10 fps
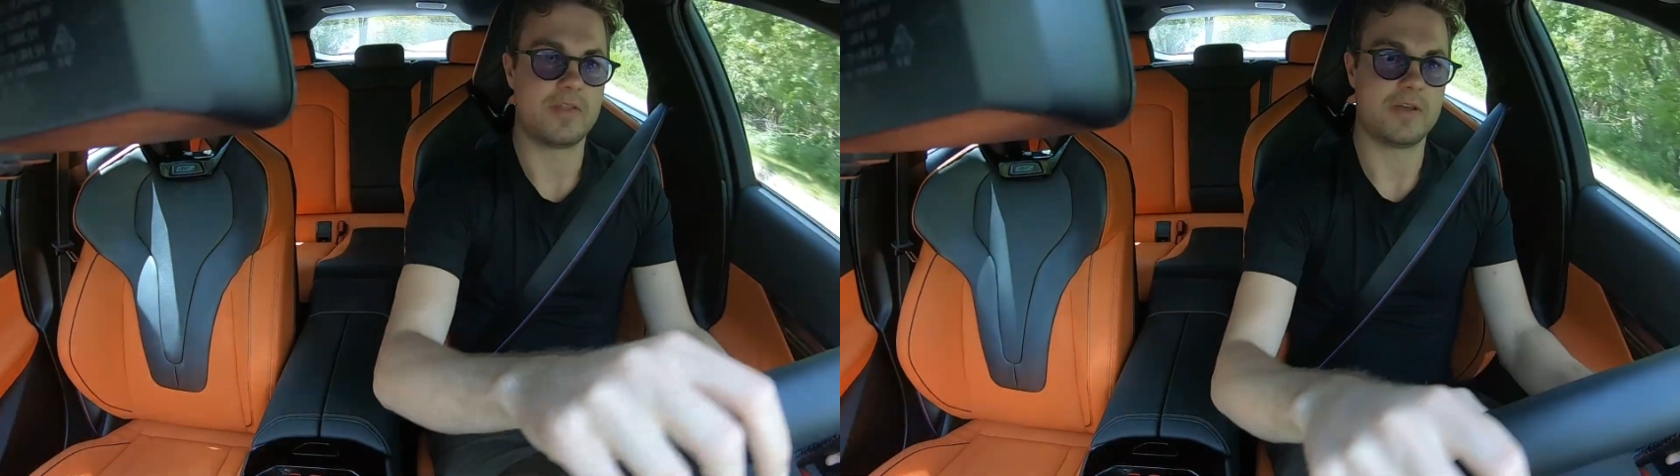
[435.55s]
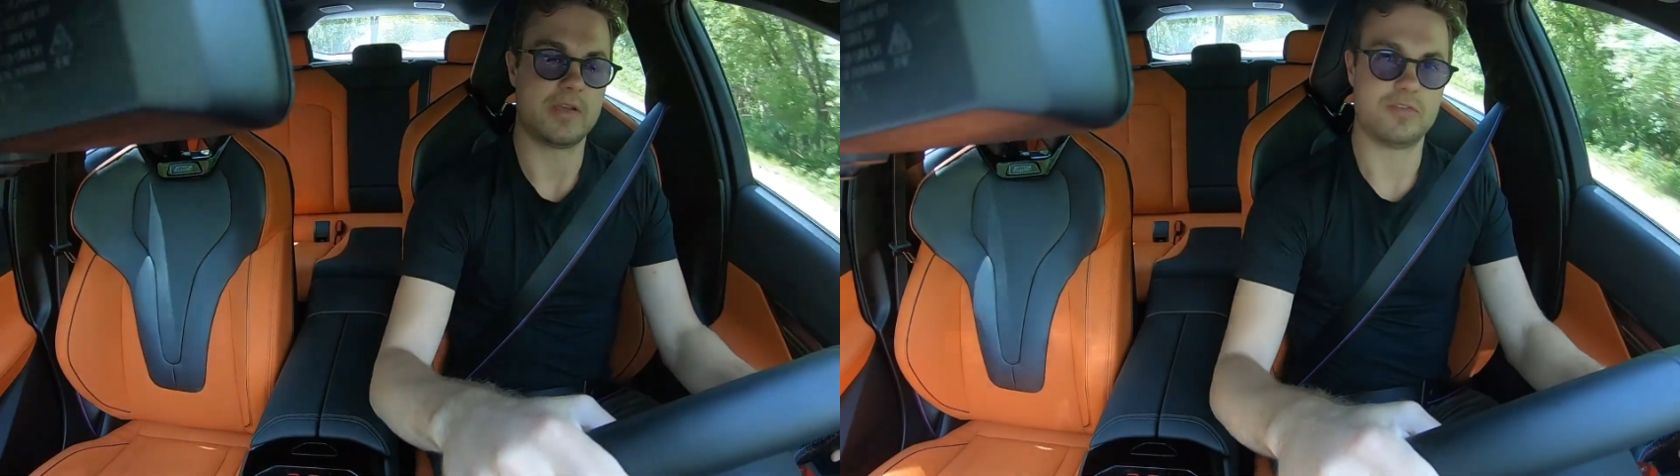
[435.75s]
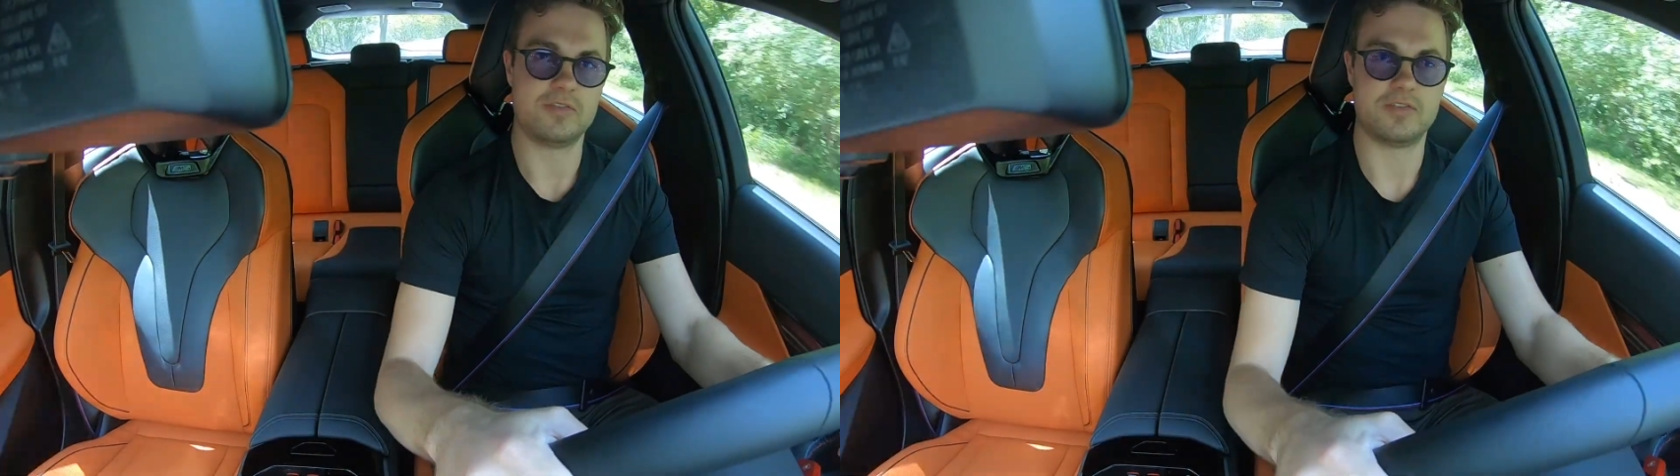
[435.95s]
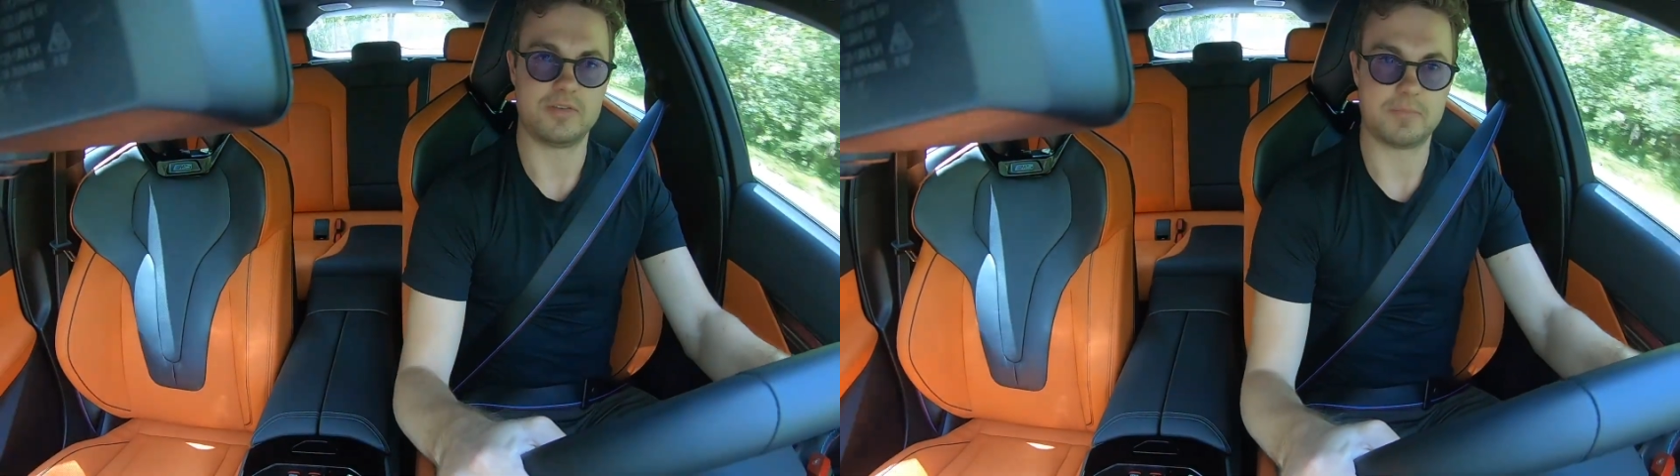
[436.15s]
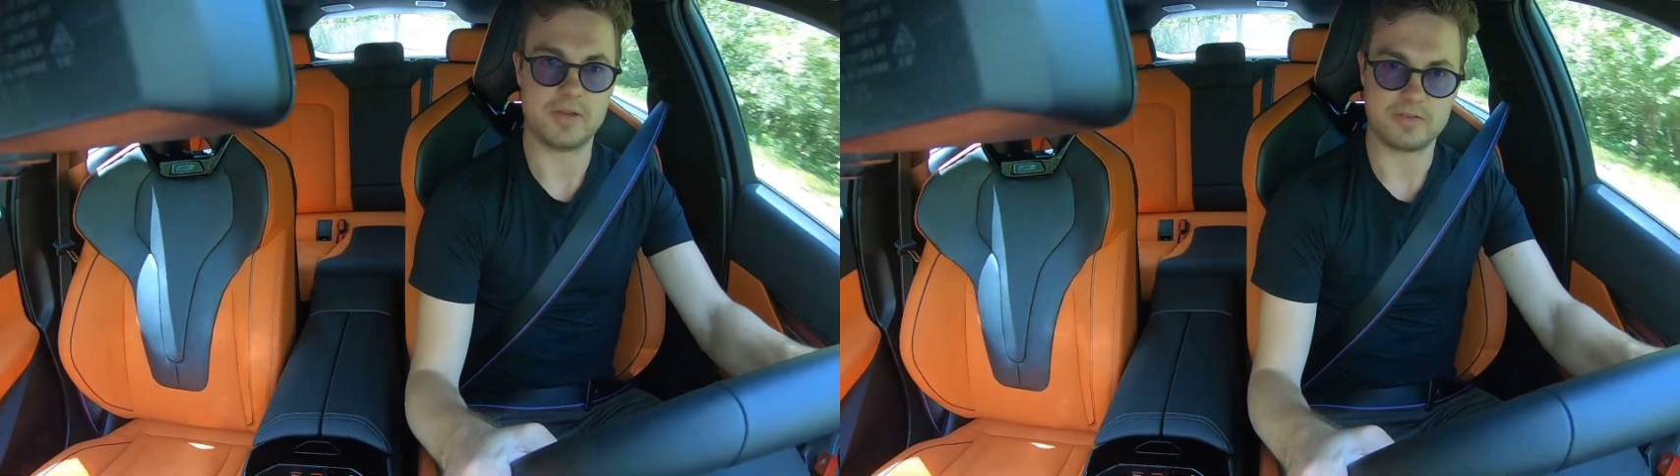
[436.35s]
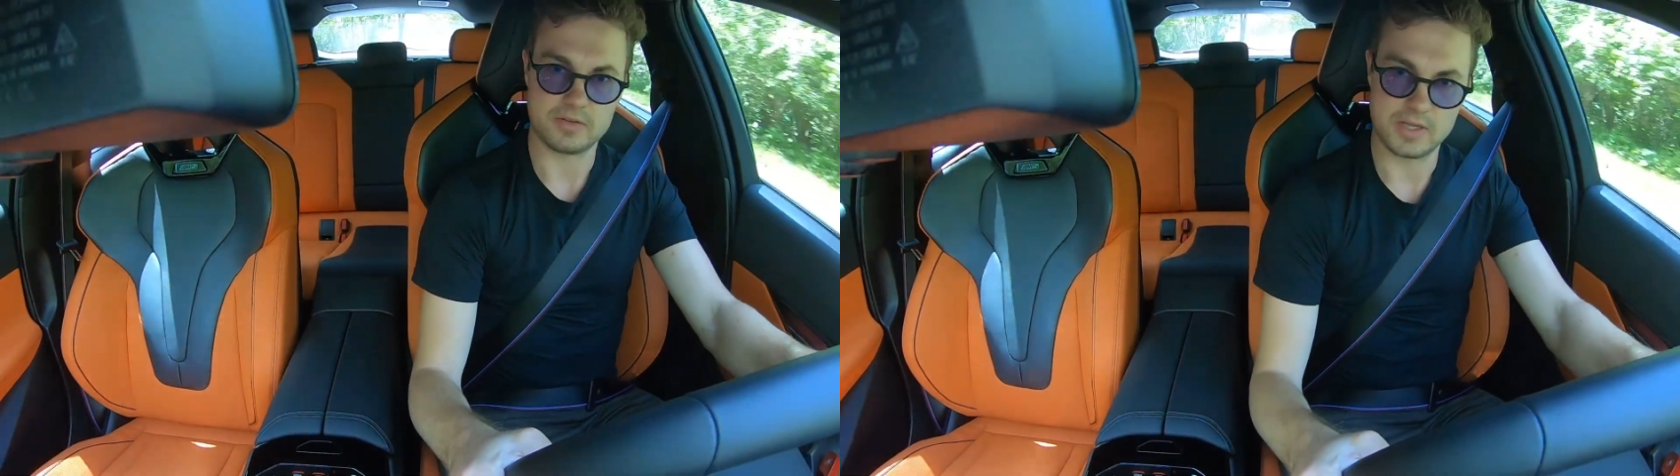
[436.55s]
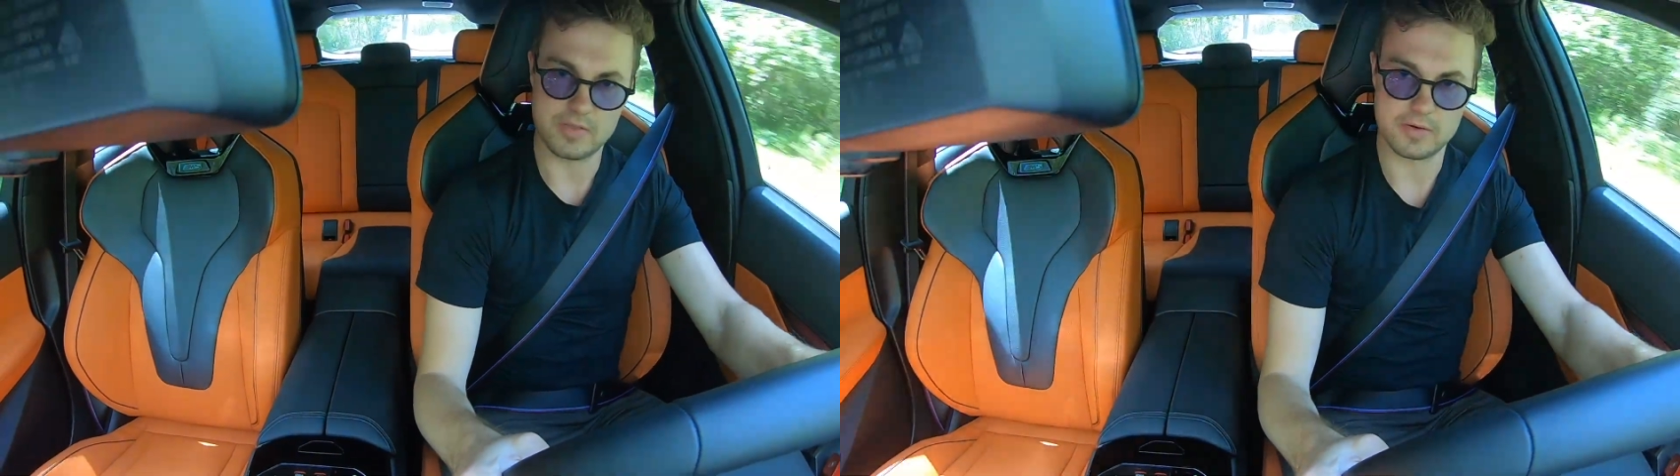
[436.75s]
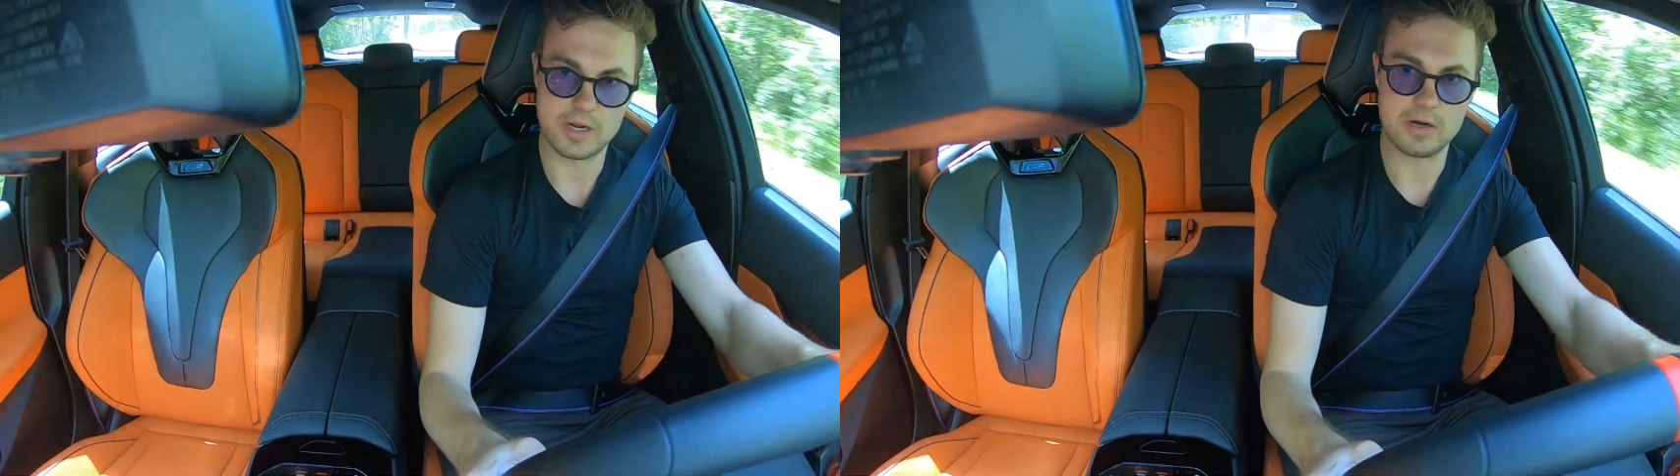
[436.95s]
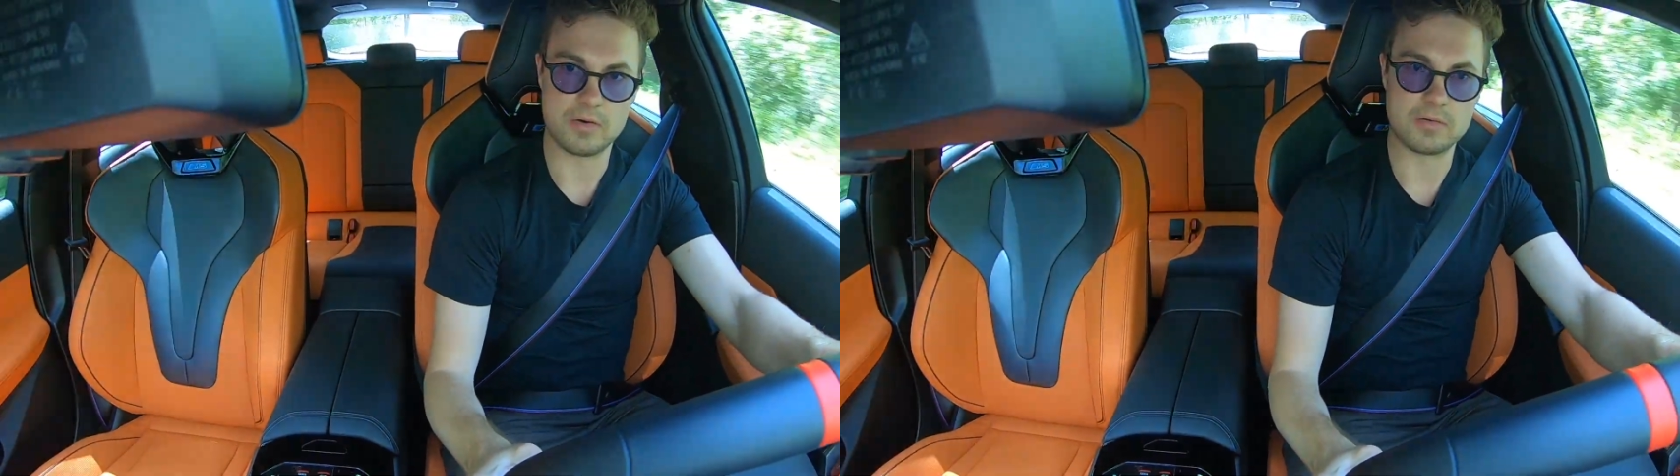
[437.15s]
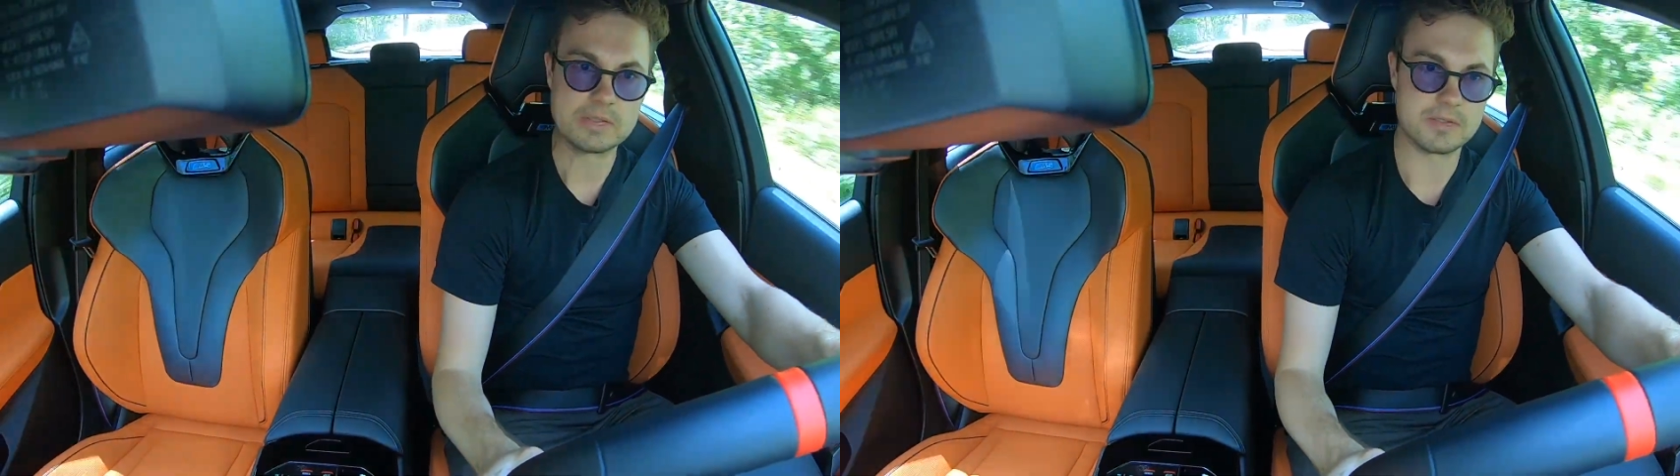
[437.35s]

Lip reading: I think you should just basically either go,